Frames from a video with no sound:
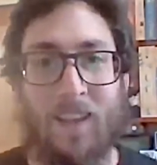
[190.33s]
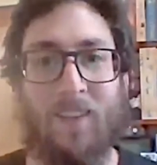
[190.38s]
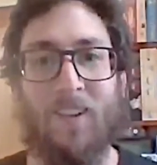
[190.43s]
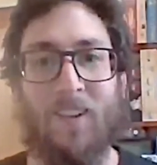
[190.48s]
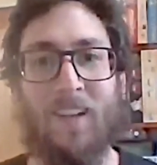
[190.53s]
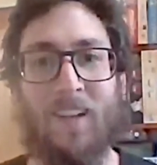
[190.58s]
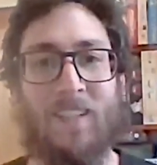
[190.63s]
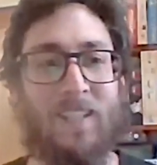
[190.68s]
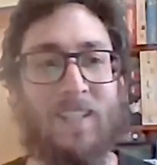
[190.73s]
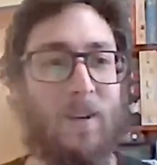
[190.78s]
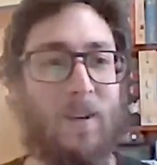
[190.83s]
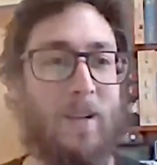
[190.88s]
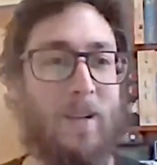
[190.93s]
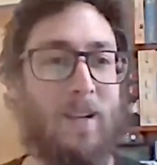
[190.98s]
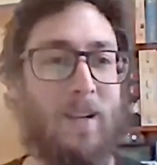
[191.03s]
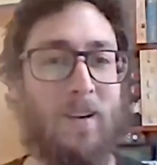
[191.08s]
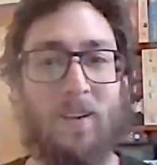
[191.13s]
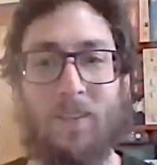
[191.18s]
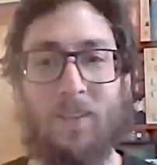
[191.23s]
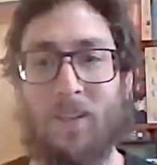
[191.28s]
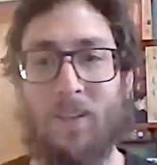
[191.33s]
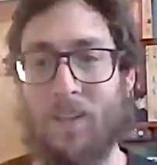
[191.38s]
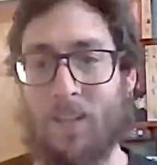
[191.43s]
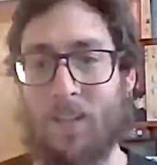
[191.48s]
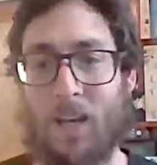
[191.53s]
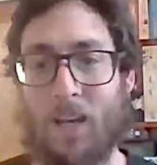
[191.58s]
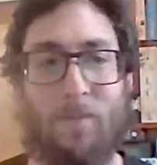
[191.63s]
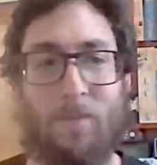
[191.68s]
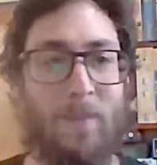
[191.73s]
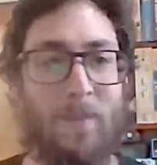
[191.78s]
while it's going on. You can
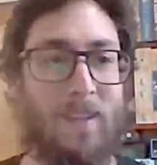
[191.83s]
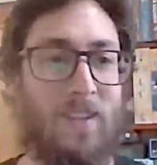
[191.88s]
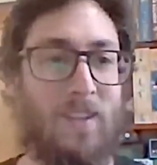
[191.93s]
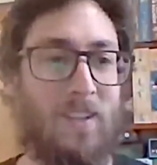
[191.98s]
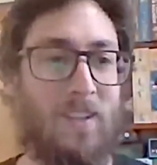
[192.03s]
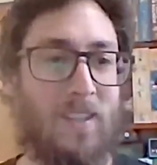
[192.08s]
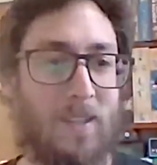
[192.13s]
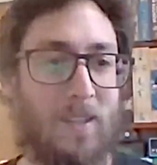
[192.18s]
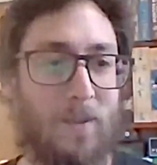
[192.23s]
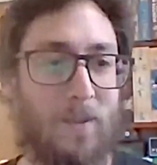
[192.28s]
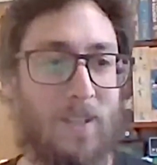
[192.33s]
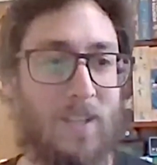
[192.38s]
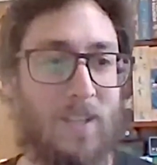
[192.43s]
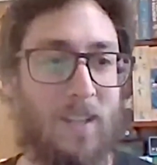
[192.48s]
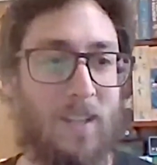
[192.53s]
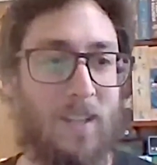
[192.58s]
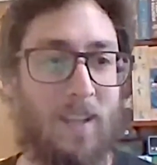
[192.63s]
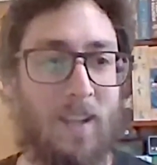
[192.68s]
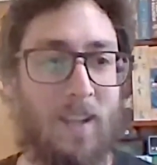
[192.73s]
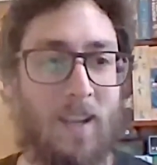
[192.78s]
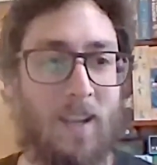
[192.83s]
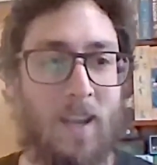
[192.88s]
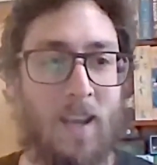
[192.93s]
type messages to each other.